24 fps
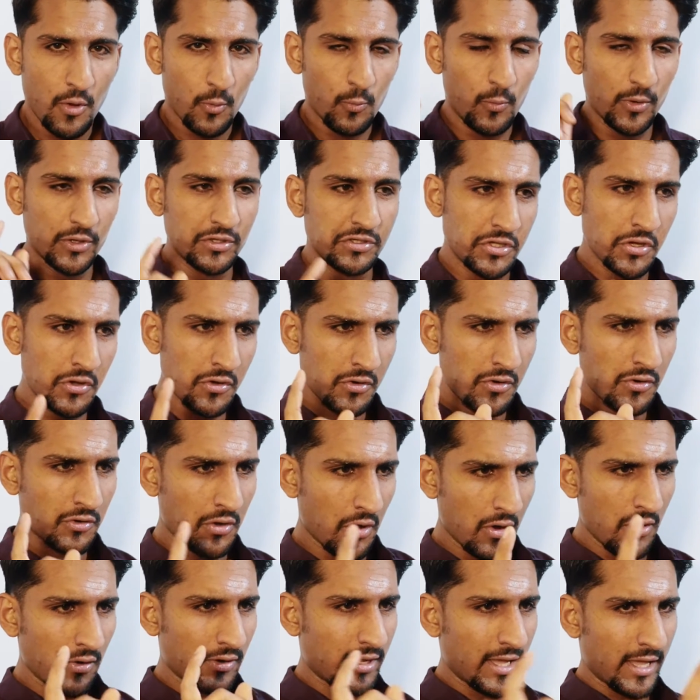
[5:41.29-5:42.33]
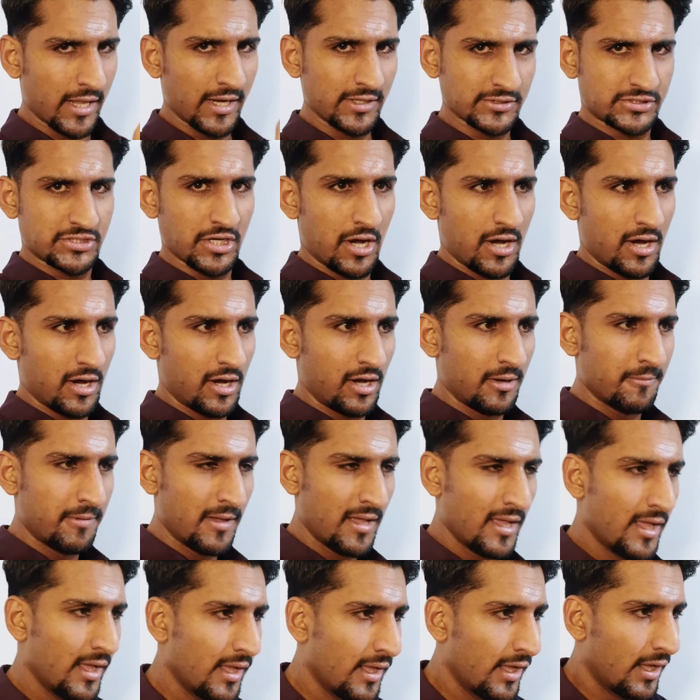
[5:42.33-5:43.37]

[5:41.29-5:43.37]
when you go get a job,